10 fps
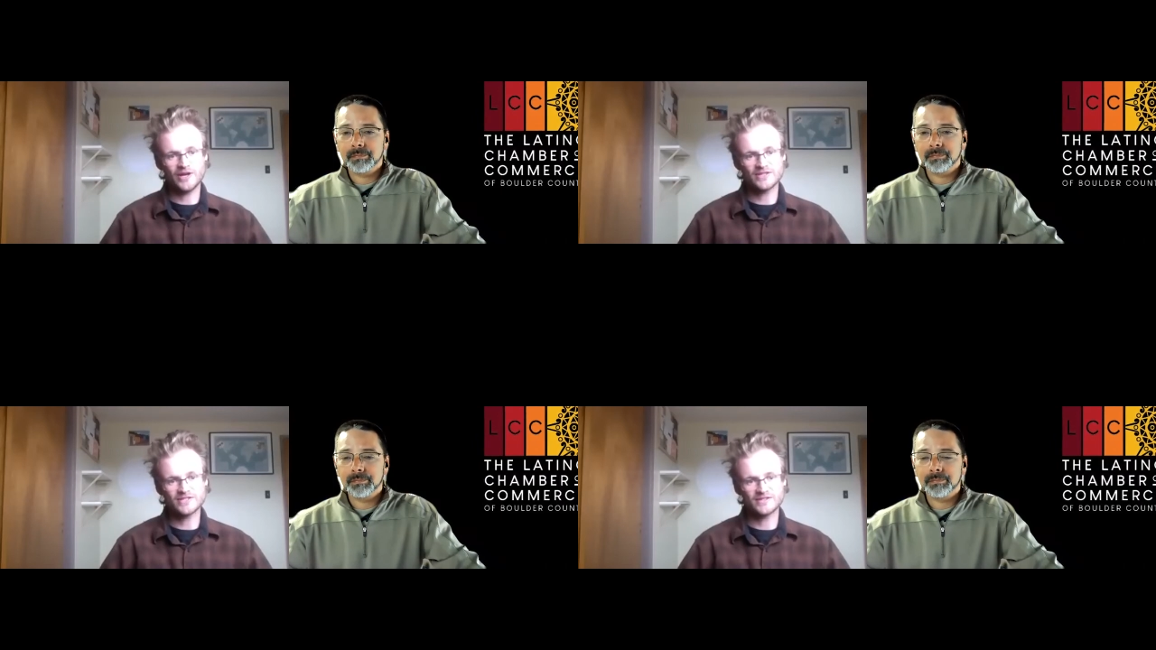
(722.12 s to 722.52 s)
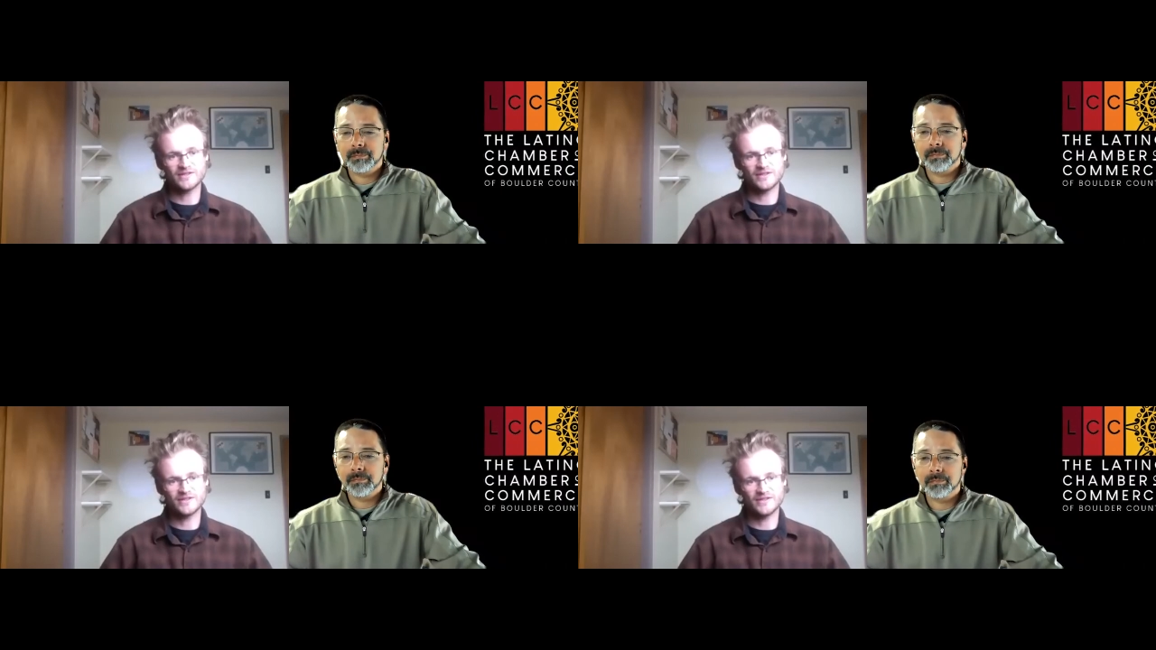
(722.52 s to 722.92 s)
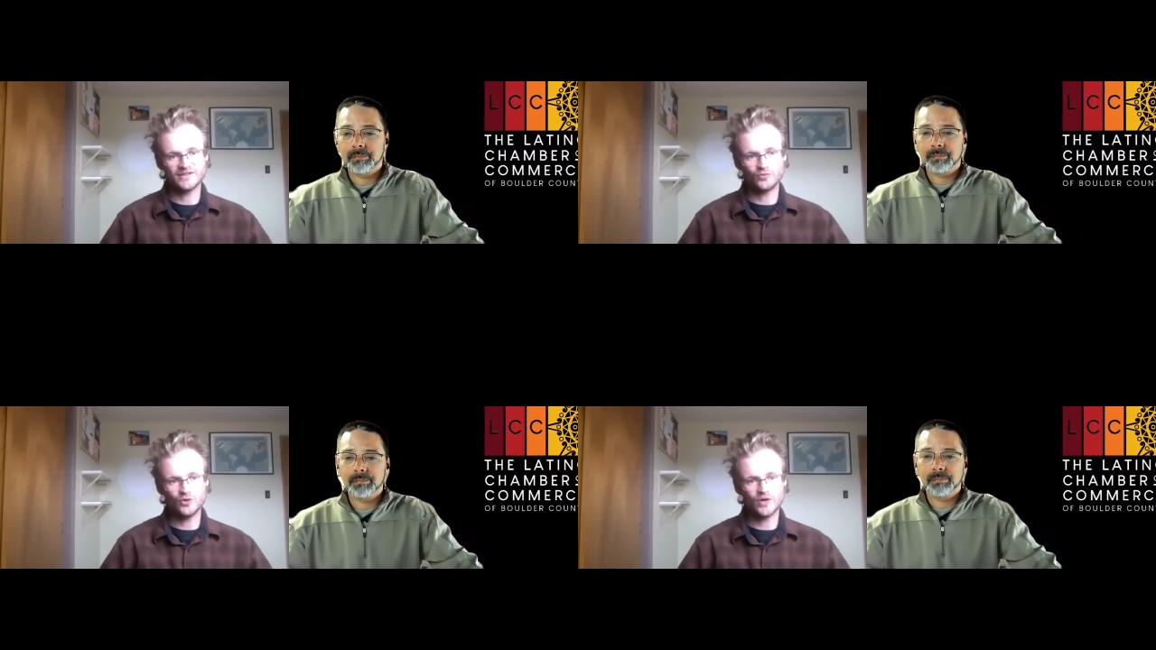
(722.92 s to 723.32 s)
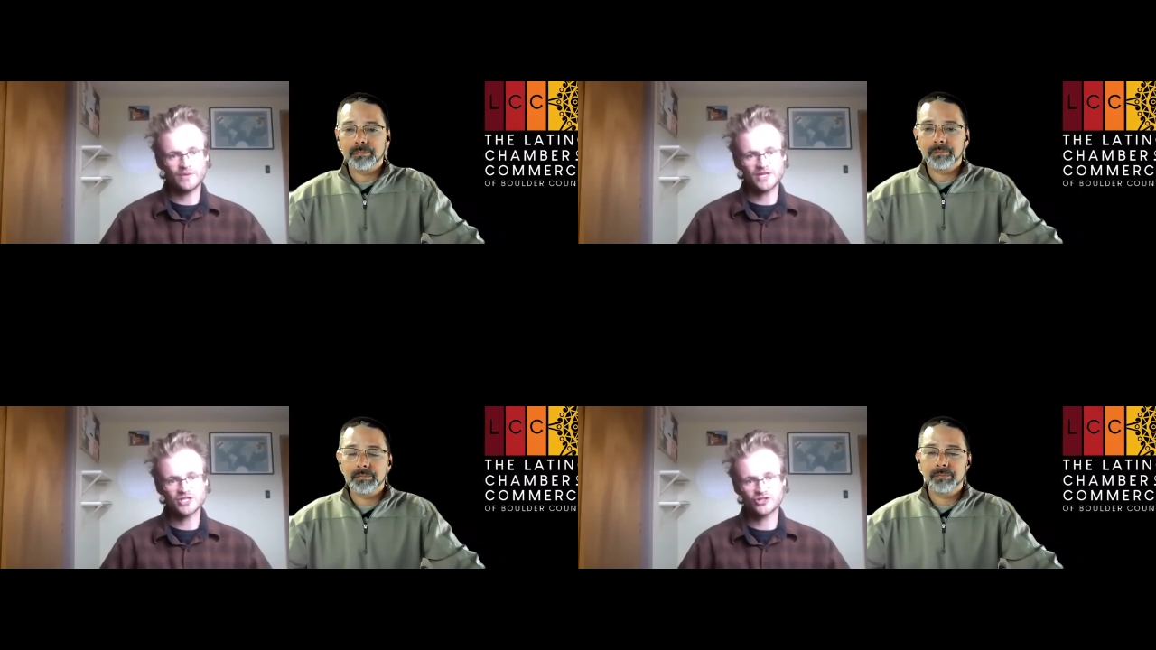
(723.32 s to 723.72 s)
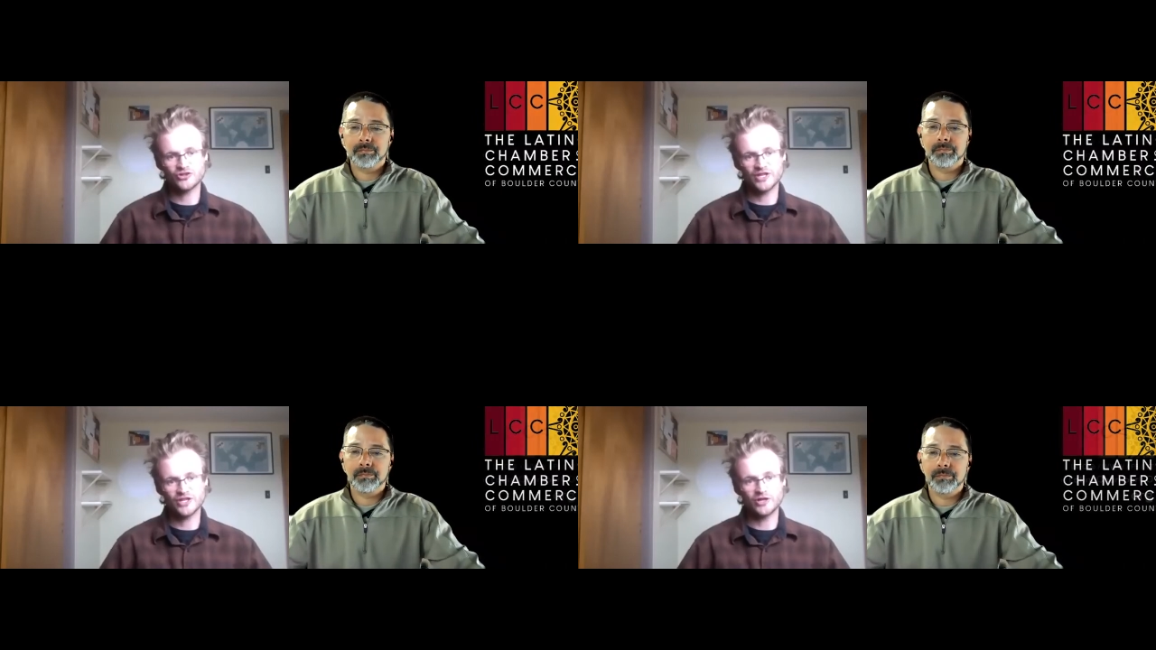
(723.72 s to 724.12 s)
Speaker 1: is we want to make sure that
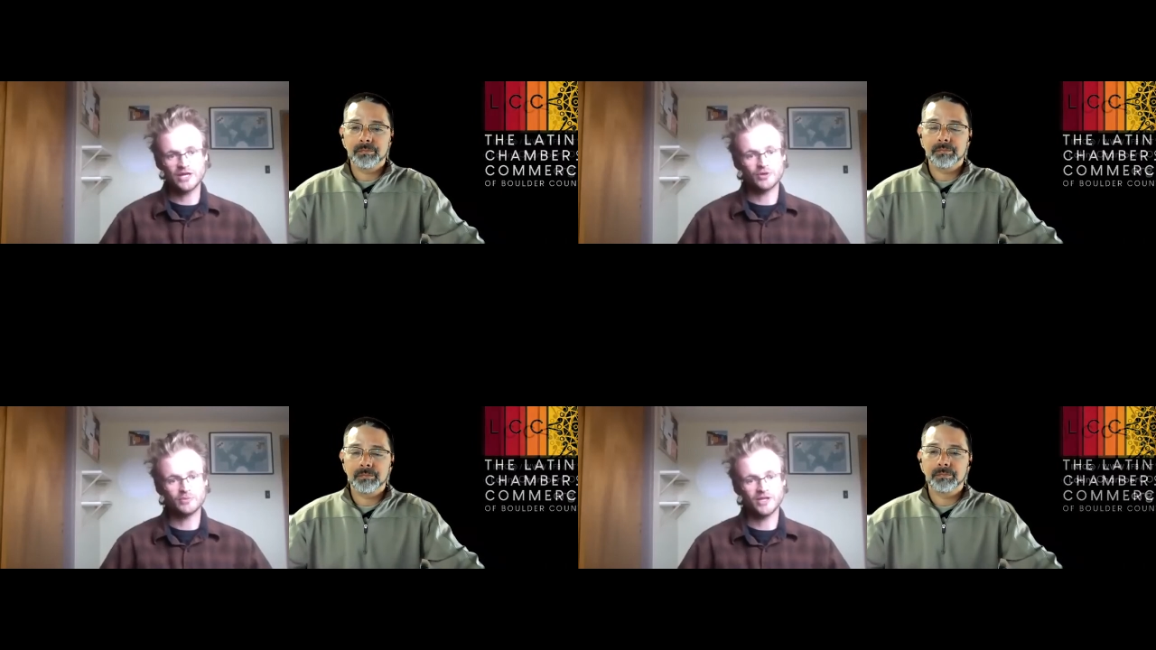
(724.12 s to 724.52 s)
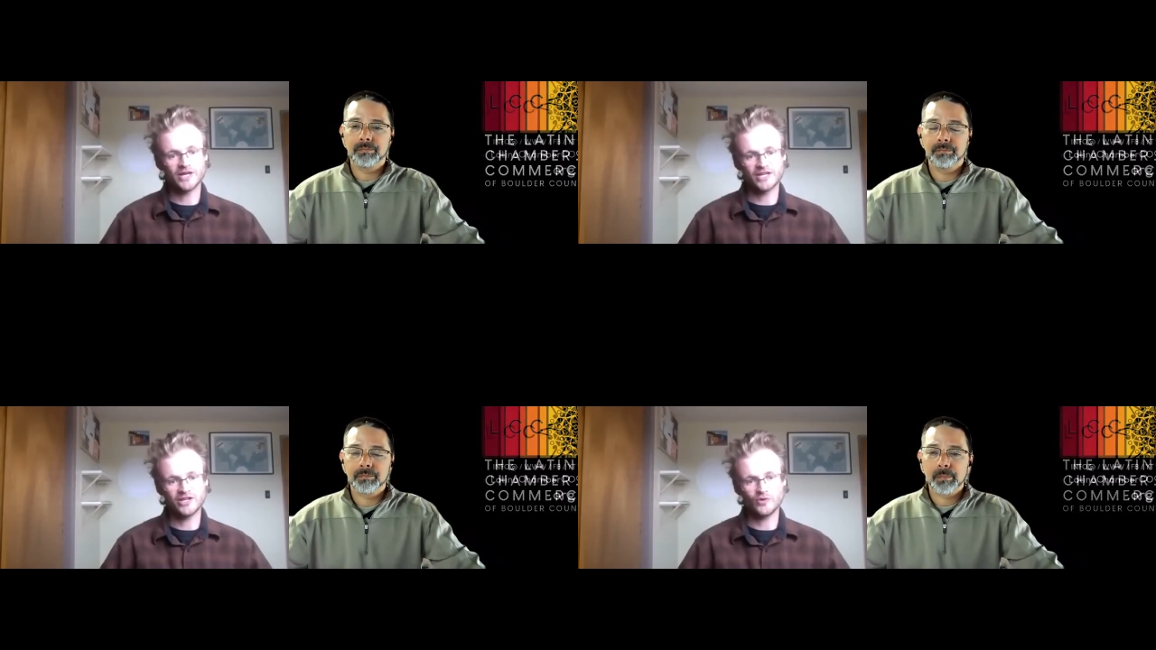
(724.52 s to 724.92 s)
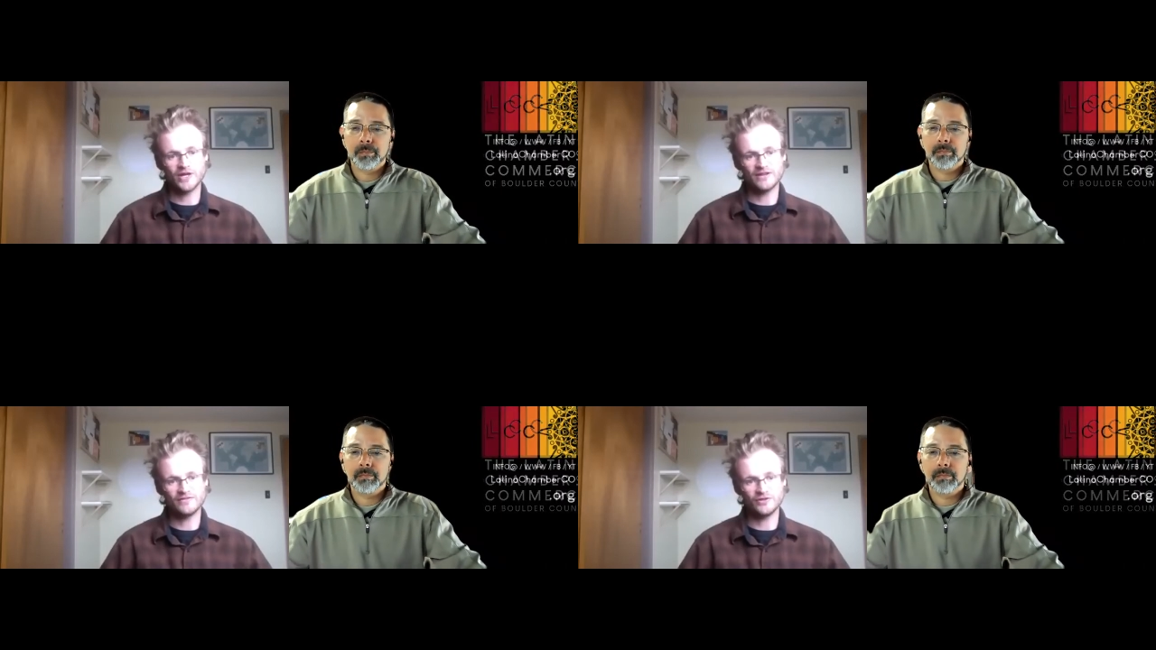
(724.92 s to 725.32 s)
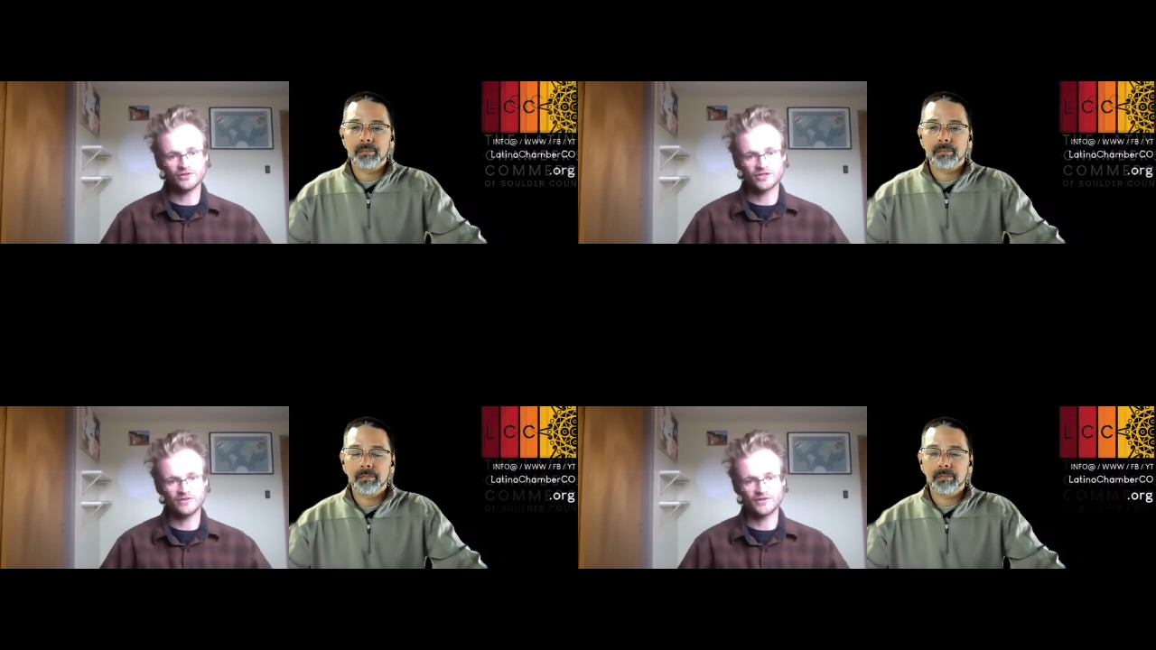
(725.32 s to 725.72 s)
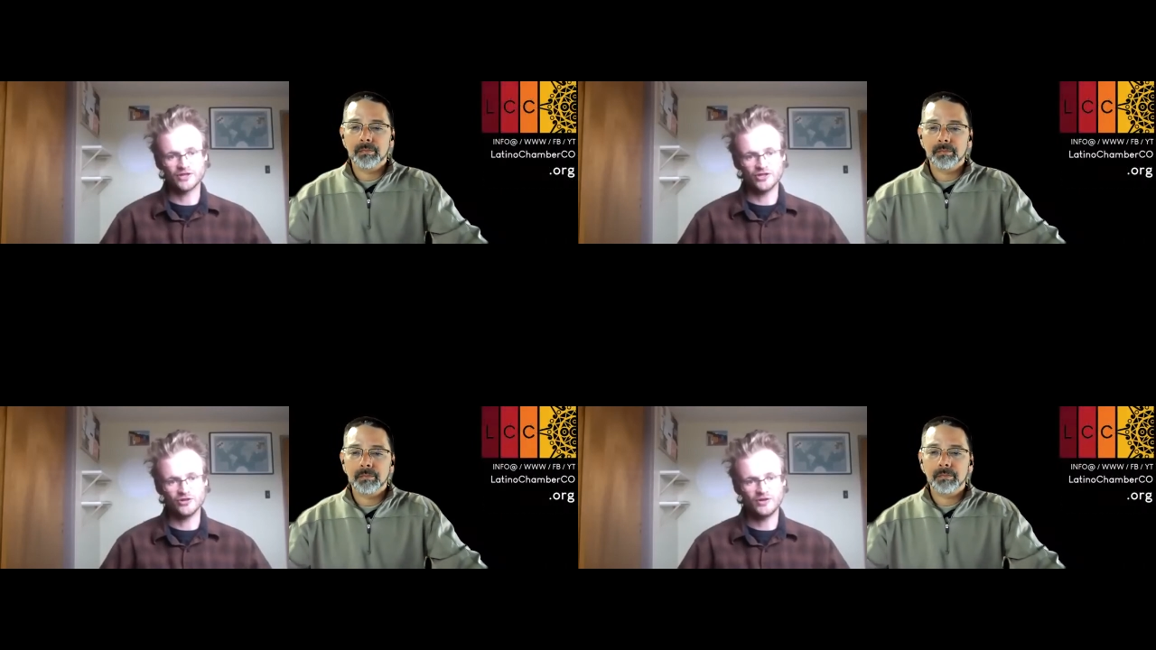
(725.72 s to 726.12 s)
you're able to plug in, in a way that feels good for
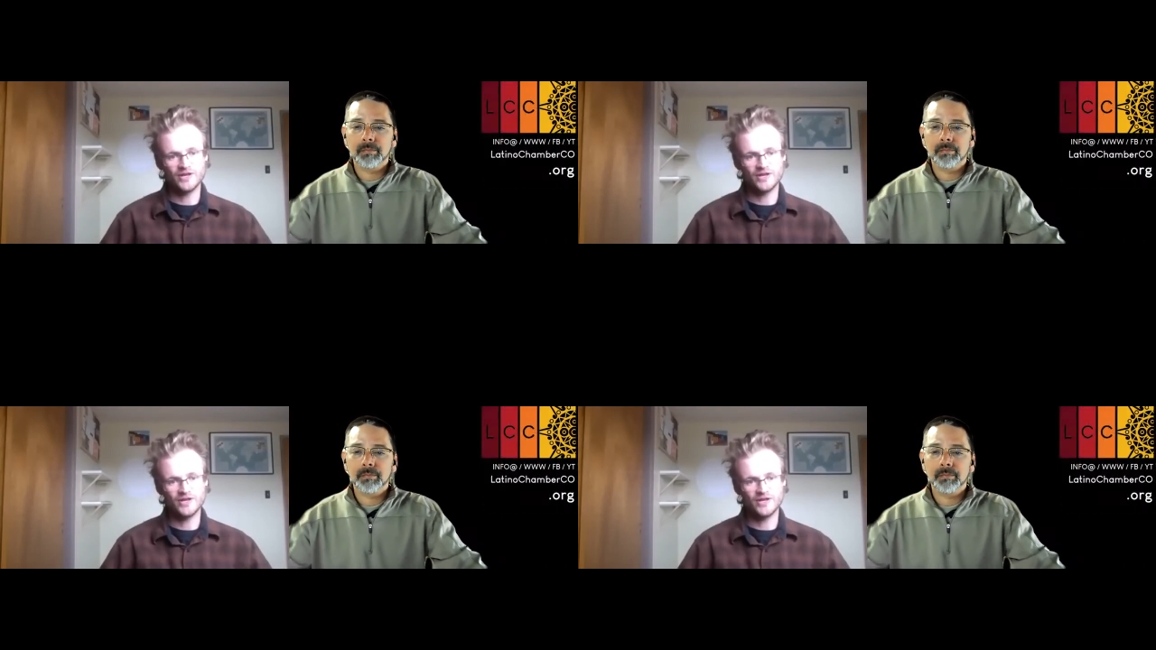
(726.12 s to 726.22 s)
you.